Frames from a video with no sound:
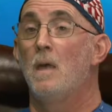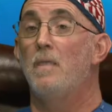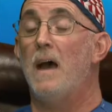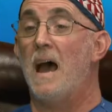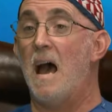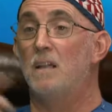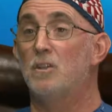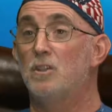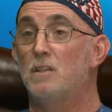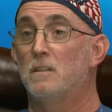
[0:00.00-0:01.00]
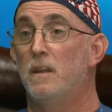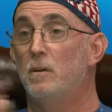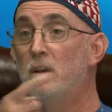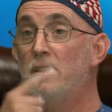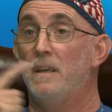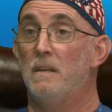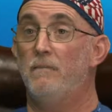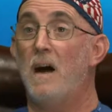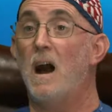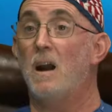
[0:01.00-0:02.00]
The allergies that are in the
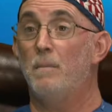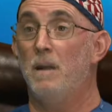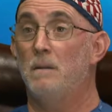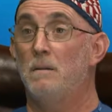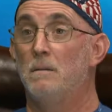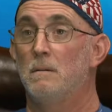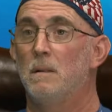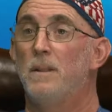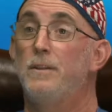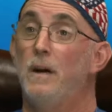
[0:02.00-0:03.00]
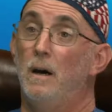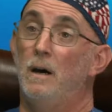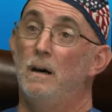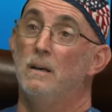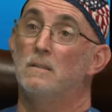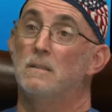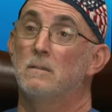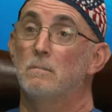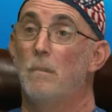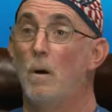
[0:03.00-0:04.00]
environment, dust,
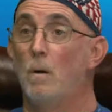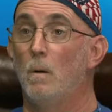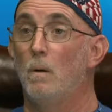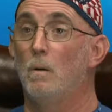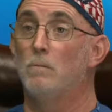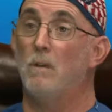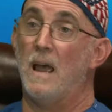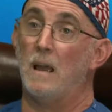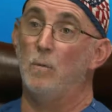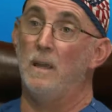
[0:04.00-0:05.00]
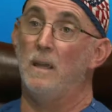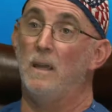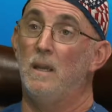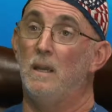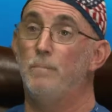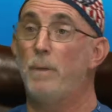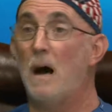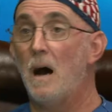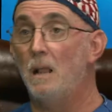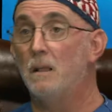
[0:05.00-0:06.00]
mold, ragweed,
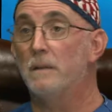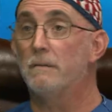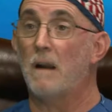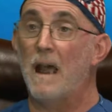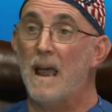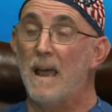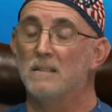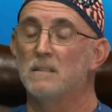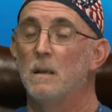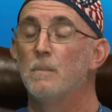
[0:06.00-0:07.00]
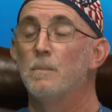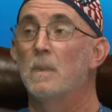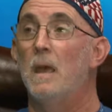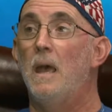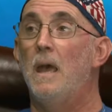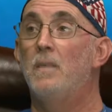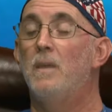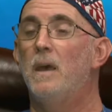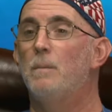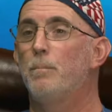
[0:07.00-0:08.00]
pollen, grass, and
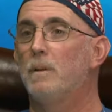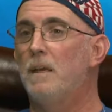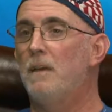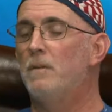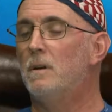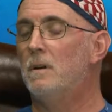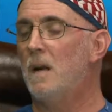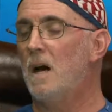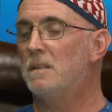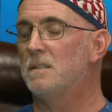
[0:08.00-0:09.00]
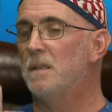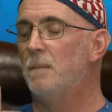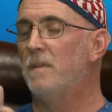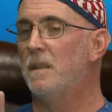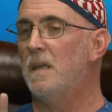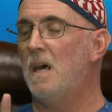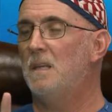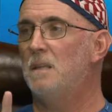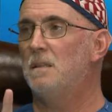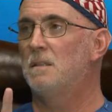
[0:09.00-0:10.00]
then, believe it or not, something
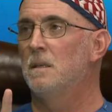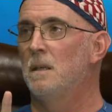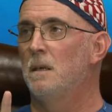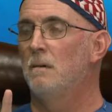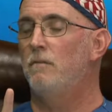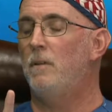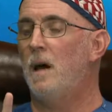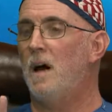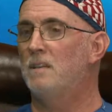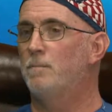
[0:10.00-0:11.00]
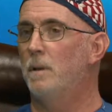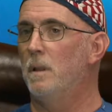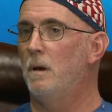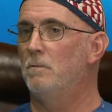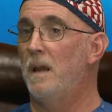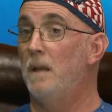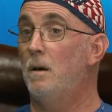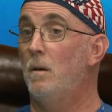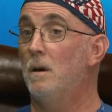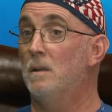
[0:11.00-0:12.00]
that flies below
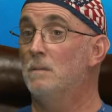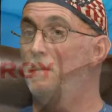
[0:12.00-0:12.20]
radar and is